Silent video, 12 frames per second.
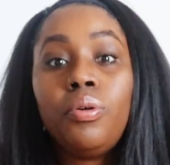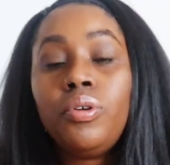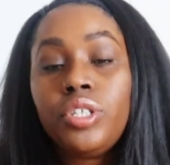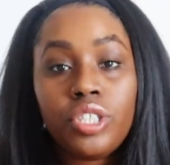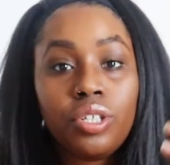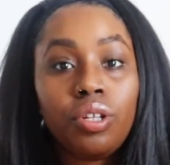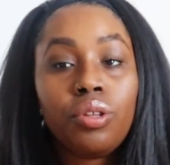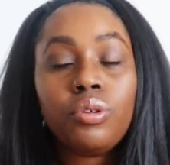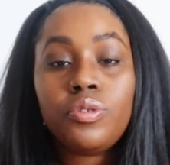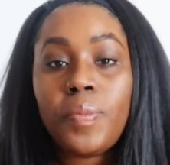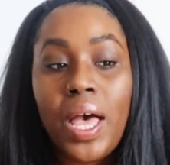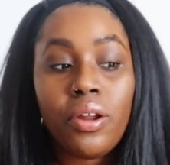push
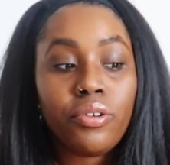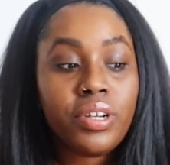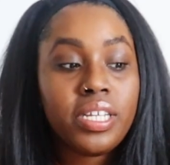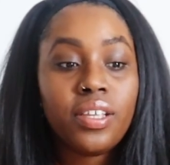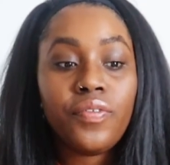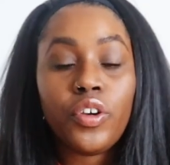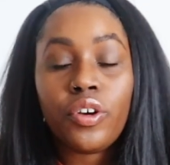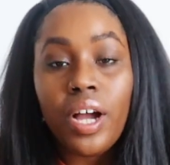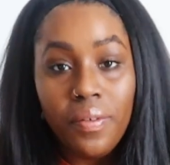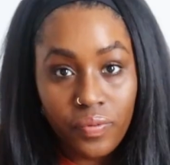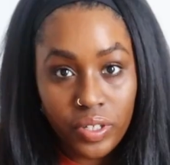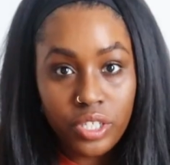those boundaries of your
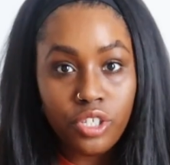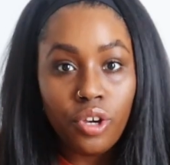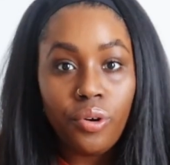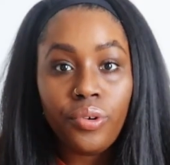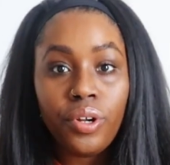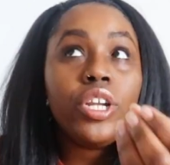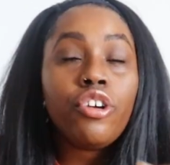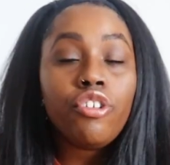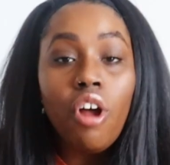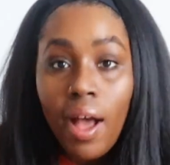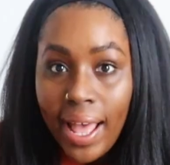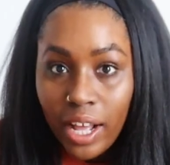comfort zone when you're
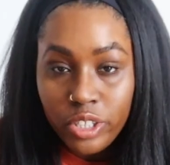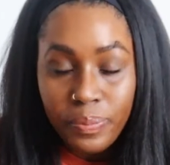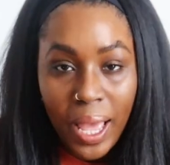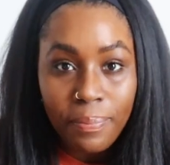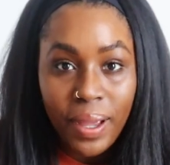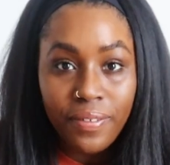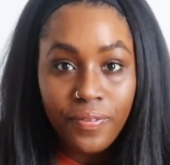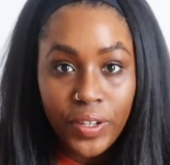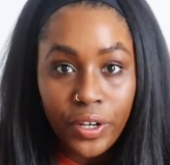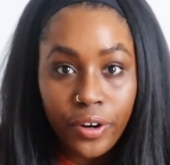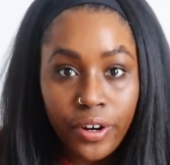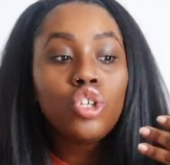not held back by
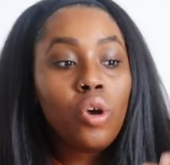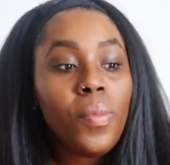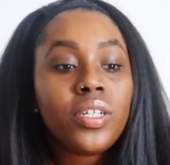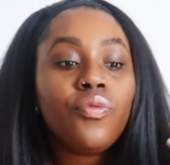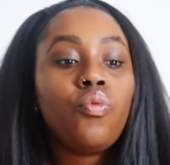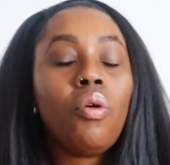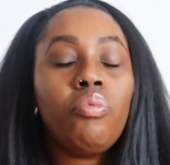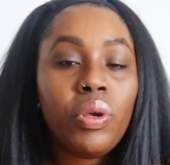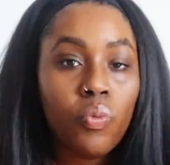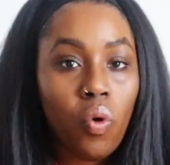fear. So much of what we